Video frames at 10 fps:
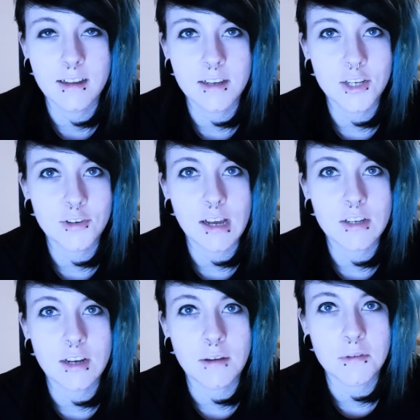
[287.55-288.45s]

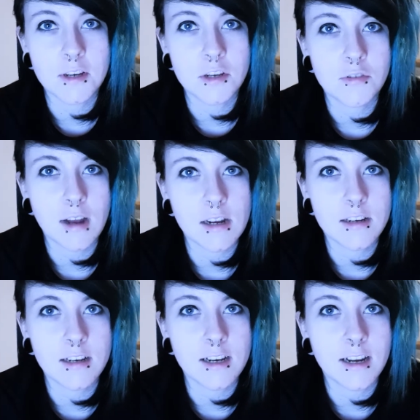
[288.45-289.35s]
distraction after
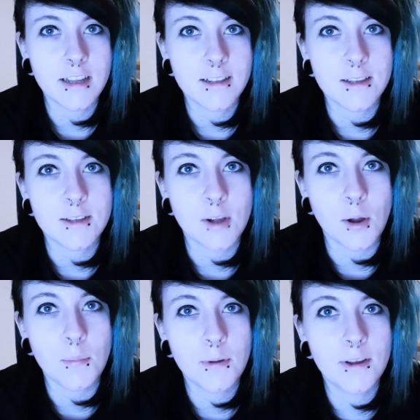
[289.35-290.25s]
distraction, and I need to stop.